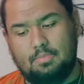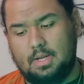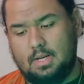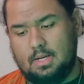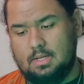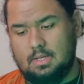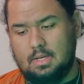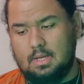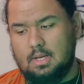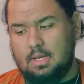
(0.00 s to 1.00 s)
but
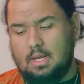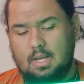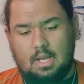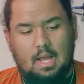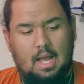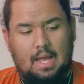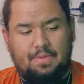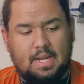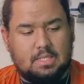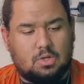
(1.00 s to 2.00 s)
I
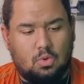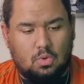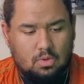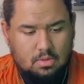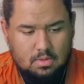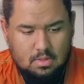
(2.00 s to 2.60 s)
think it's cool.